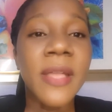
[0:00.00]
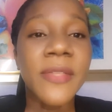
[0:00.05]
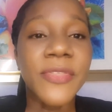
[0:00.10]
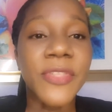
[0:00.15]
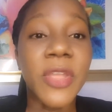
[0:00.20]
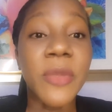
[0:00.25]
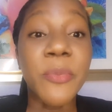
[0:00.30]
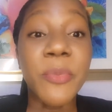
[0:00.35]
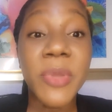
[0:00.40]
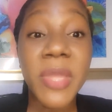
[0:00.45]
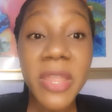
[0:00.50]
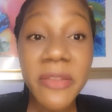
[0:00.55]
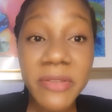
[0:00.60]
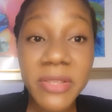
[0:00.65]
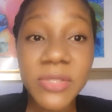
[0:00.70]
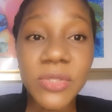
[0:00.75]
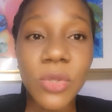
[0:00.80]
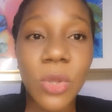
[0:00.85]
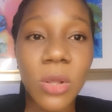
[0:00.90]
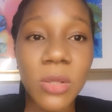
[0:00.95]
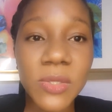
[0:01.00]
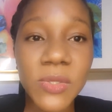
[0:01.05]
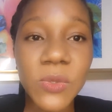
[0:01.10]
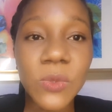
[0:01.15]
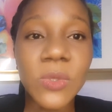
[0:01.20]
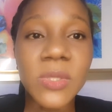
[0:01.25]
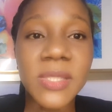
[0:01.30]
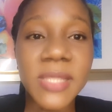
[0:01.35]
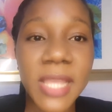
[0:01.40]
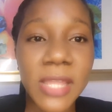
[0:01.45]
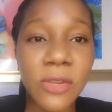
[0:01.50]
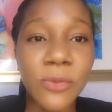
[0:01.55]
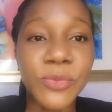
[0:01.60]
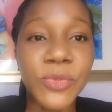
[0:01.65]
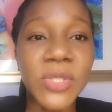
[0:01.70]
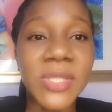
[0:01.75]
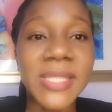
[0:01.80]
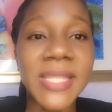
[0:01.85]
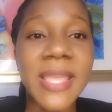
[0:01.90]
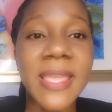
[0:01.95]
their parents also sign up
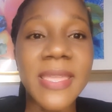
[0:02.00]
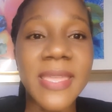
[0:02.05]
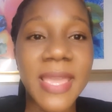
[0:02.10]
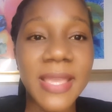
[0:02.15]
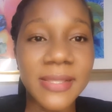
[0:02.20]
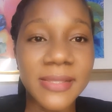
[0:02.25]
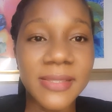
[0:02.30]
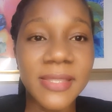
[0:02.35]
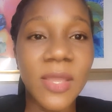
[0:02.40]
to say, yes,